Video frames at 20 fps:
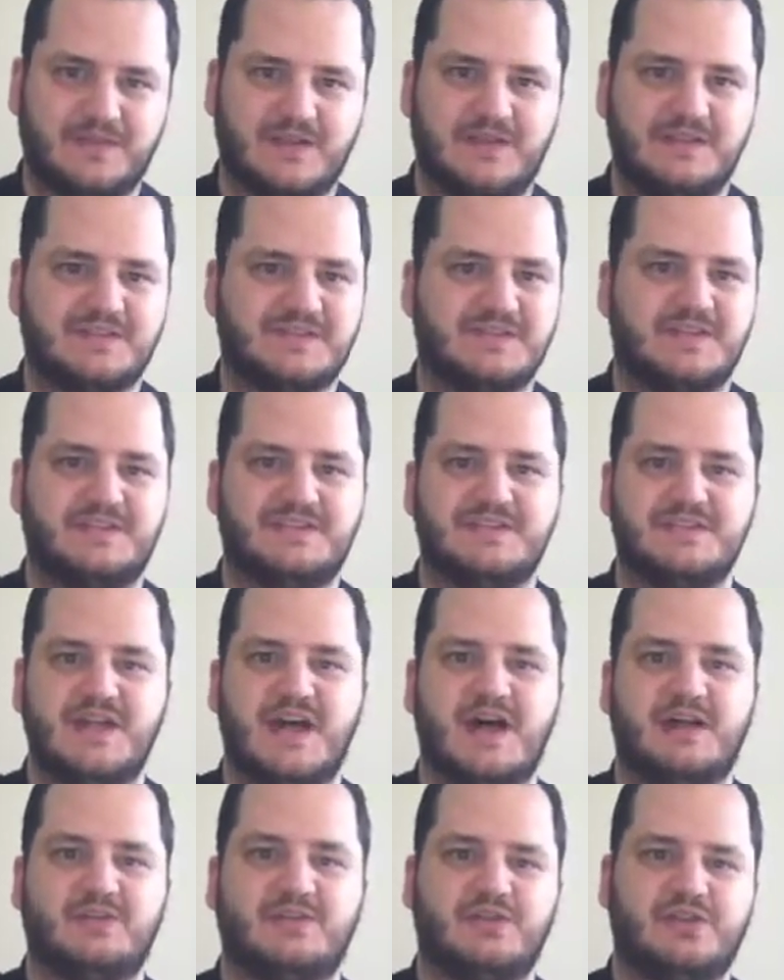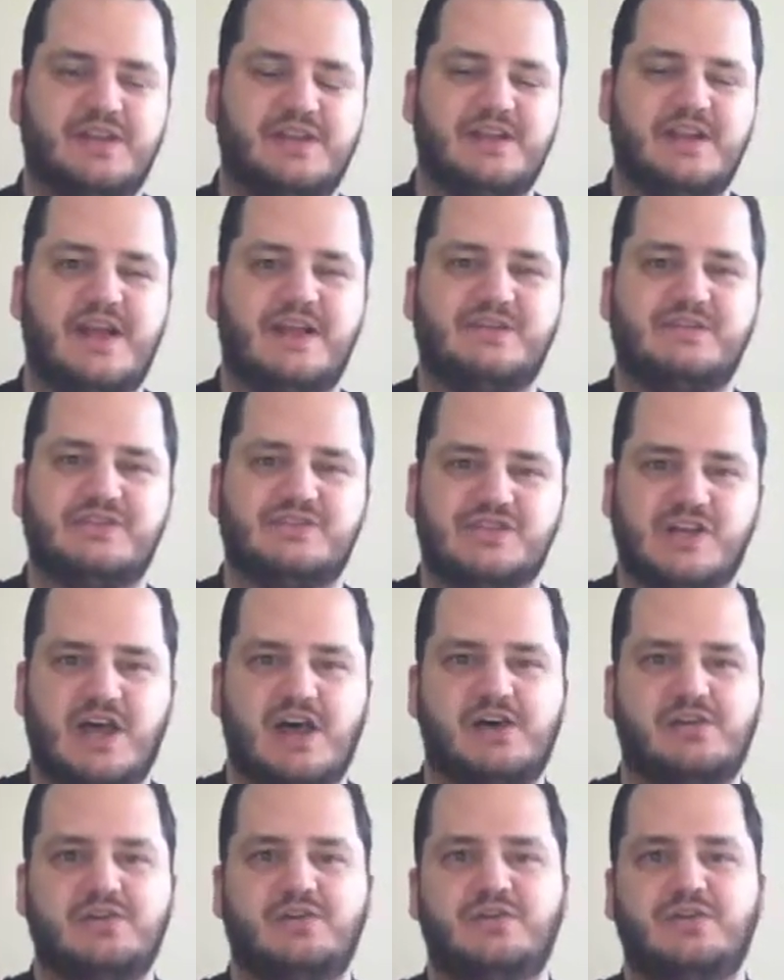It's not looking at
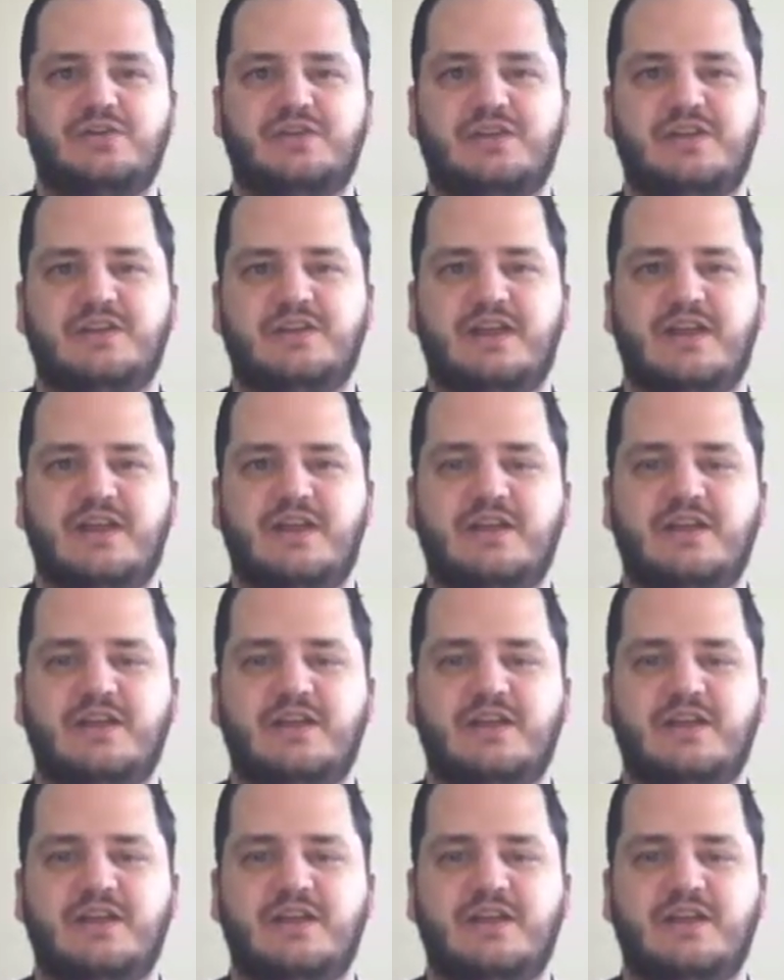childhood in